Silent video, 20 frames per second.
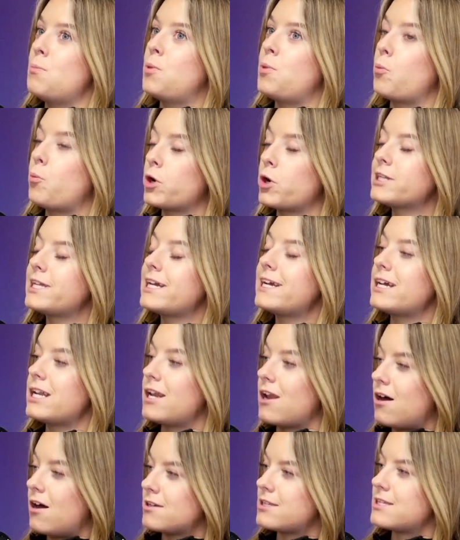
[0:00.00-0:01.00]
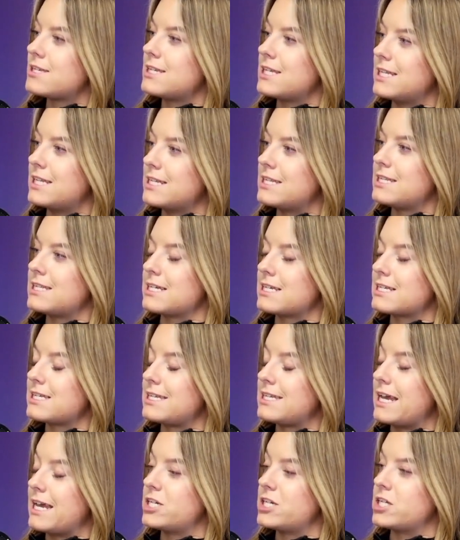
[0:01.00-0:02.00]
but were they a loss to this
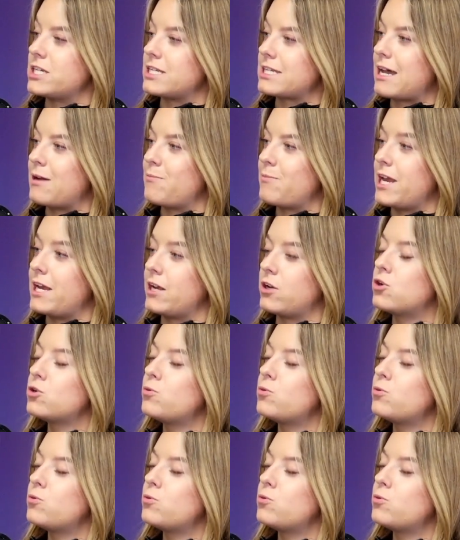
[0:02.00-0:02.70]
Six Nations campaign?